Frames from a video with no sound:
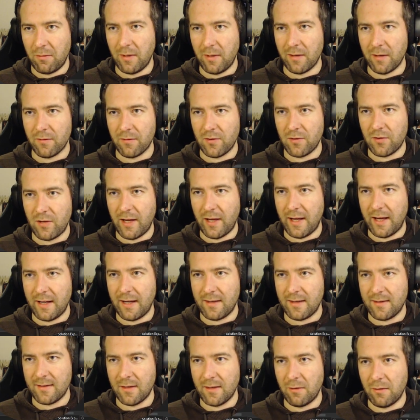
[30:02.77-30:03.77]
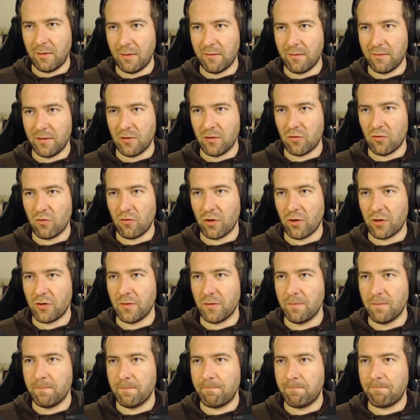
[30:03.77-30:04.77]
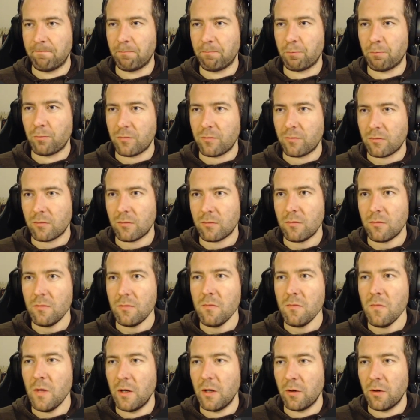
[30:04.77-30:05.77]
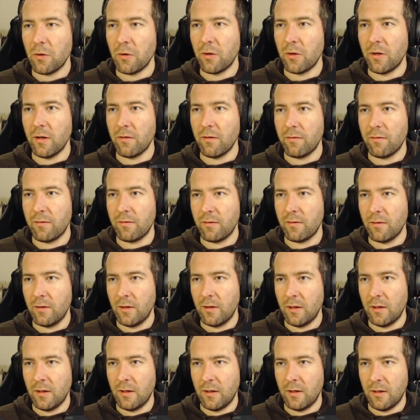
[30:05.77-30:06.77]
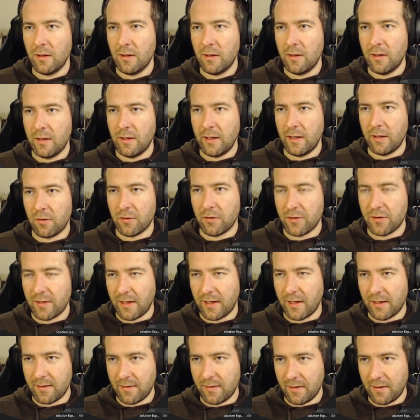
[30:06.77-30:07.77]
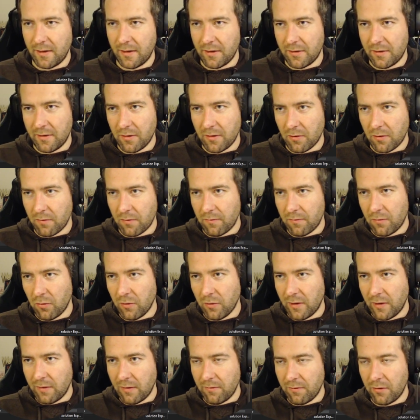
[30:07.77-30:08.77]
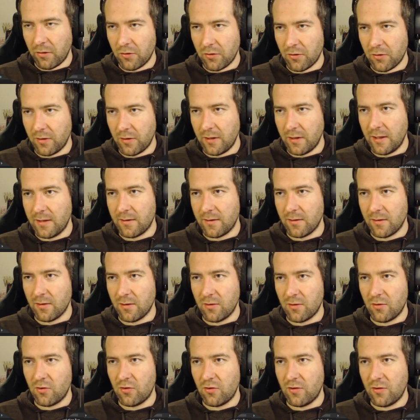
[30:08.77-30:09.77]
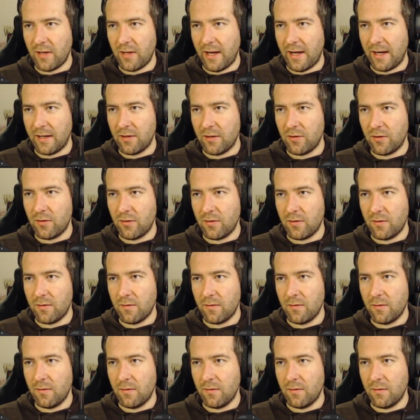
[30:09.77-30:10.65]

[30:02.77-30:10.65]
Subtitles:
we have stacks, and we have instruction. Good enough. And our stacks here in our folding function is a stacks.